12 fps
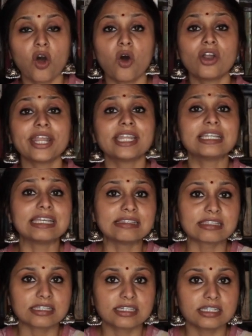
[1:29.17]
or an
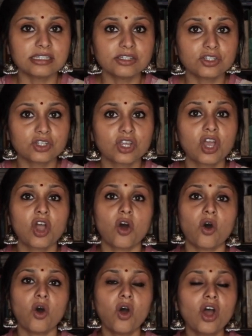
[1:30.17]
incident
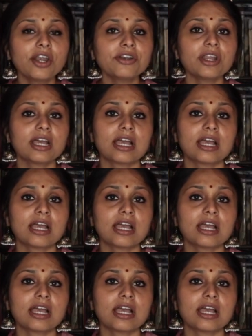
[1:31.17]
or